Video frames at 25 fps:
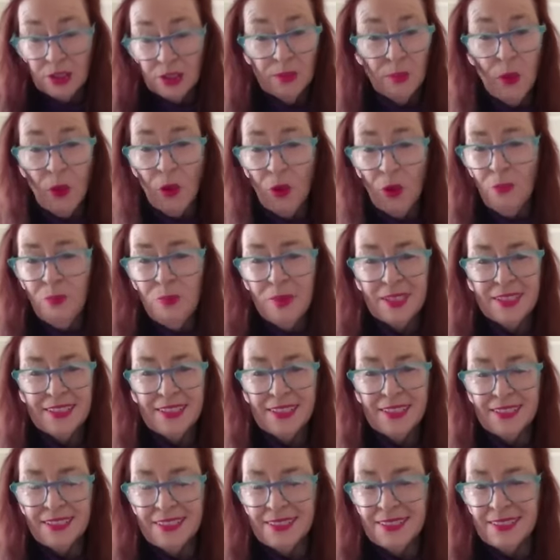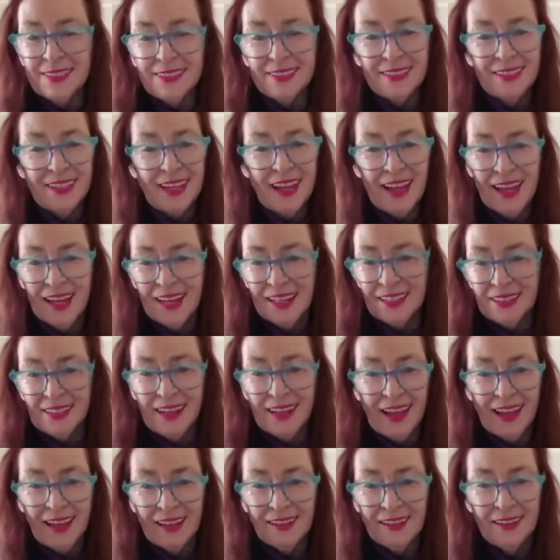Small businesses can't
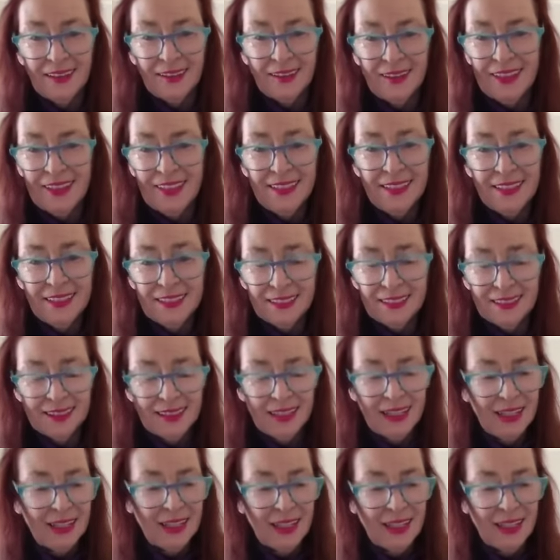handle this.